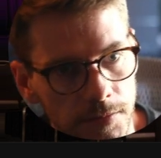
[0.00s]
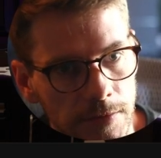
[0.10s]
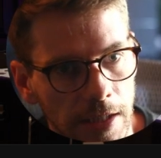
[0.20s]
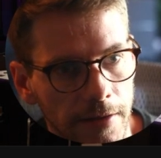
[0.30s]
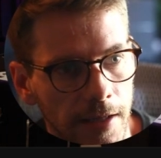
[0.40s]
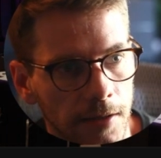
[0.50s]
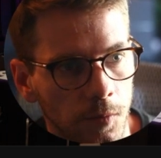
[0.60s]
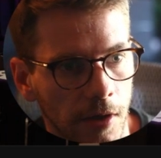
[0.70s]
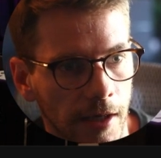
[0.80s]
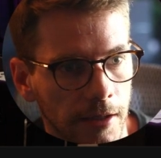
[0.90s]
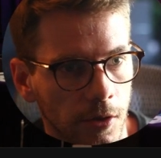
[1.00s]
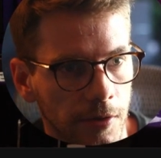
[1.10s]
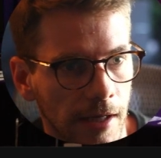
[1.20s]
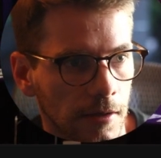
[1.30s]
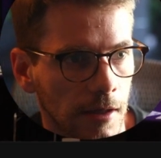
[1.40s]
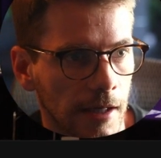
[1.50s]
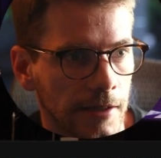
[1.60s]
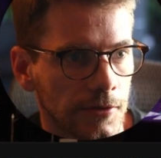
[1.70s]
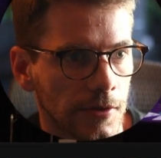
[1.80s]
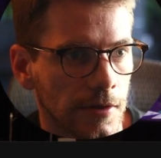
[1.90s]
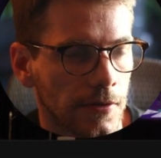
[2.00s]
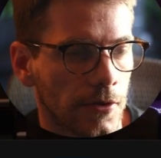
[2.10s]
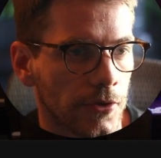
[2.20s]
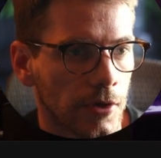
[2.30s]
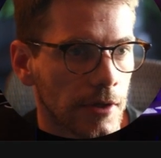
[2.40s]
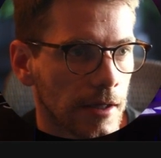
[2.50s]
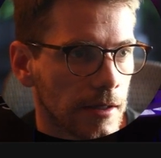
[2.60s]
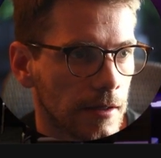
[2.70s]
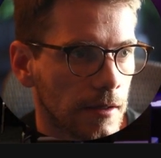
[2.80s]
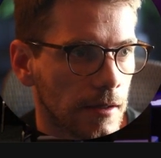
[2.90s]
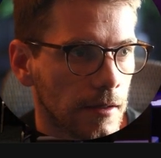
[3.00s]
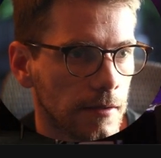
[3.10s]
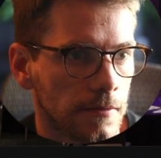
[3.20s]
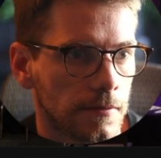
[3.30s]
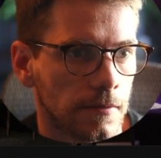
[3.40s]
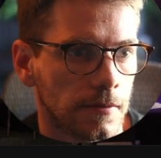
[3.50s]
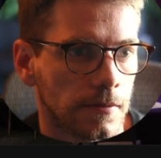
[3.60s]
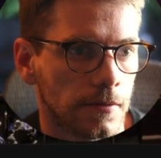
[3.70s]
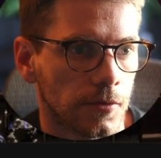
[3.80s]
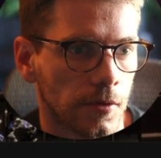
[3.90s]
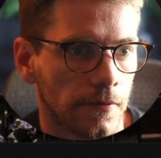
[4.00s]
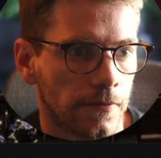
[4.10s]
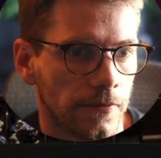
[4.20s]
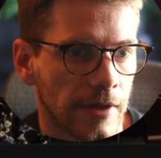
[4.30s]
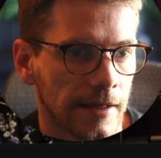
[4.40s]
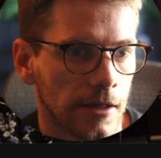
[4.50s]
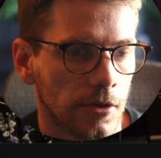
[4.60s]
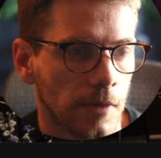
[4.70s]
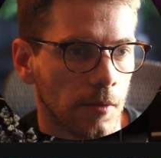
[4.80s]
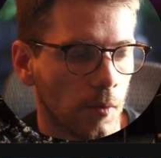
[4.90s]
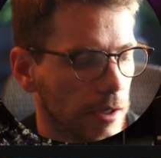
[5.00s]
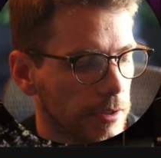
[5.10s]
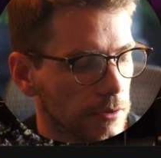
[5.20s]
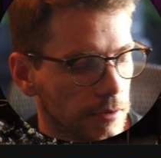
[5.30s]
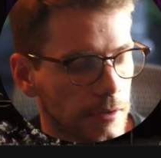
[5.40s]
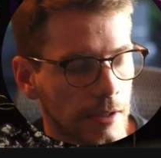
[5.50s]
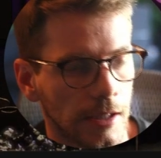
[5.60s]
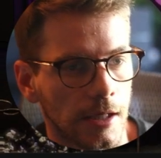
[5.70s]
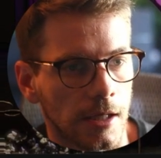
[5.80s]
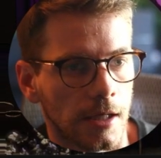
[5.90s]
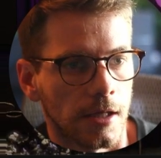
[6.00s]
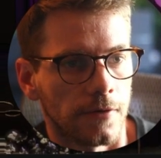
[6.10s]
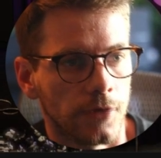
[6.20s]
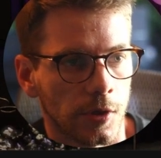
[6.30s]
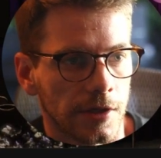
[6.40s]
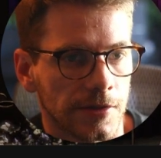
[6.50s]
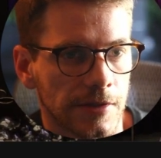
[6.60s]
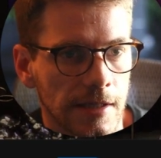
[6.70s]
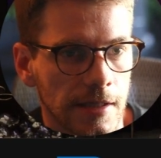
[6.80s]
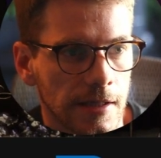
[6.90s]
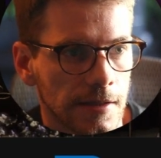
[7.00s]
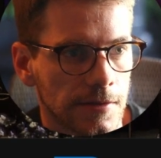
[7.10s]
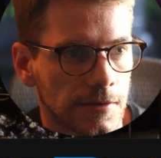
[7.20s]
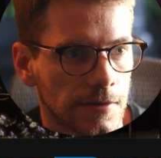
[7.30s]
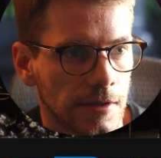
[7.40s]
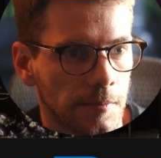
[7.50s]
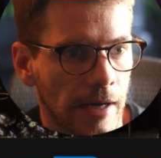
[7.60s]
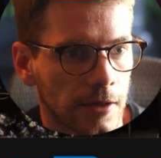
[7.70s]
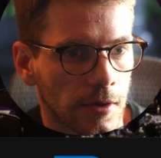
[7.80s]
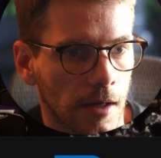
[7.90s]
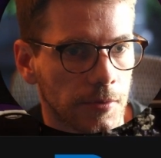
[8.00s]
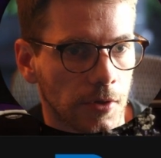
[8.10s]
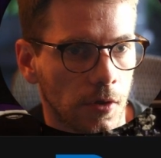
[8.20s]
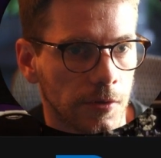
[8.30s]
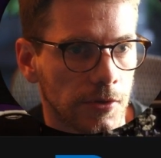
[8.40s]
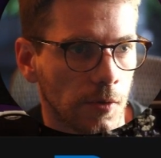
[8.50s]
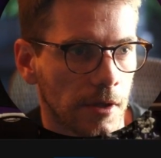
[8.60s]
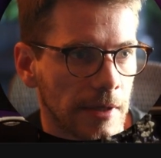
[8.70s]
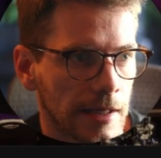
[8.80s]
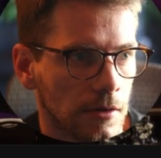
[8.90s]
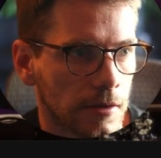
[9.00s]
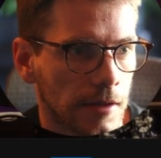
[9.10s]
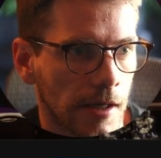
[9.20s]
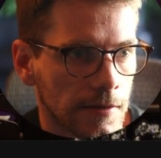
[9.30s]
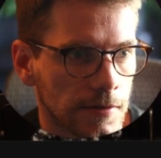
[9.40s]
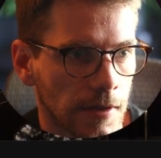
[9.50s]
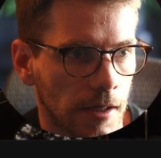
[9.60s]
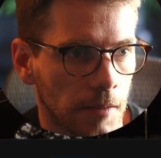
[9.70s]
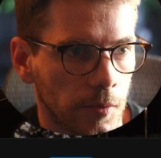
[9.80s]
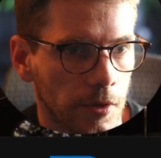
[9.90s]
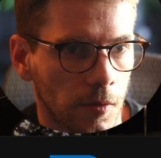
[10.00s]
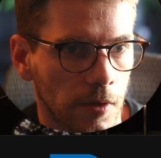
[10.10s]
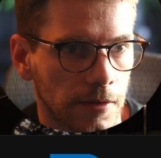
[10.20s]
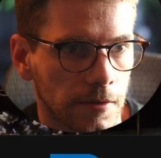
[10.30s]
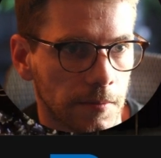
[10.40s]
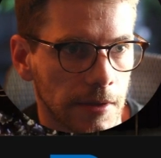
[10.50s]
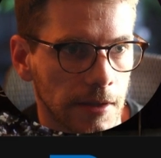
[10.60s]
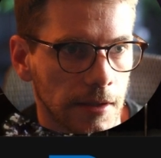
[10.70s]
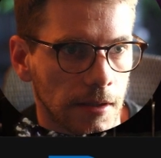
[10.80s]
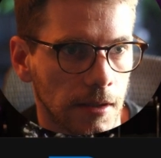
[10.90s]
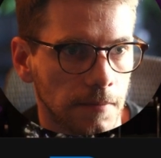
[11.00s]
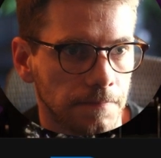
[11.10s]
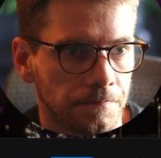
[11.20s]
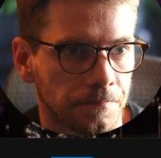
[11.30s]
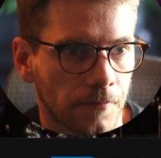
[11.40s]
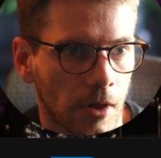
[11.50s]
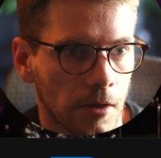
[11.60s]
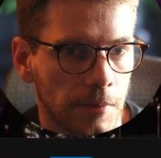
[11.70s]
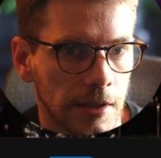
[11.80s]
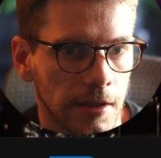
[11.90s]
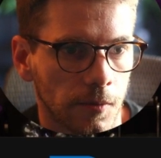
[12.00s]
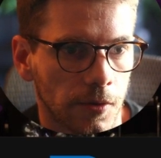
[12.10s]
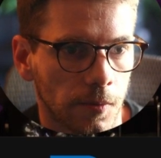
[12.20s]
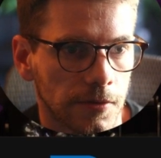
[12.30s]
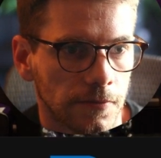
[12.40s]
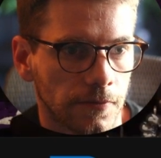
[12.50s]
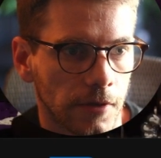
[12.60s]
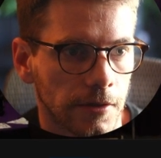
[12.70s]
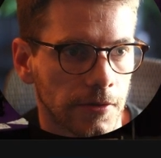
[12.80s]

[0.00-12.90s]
And then we'll kind of go down the line. So the third sort of thing that you might want your viewer to see is the backdrop. So we still want to make it look nice, but we don't want it to be competing with what's in front.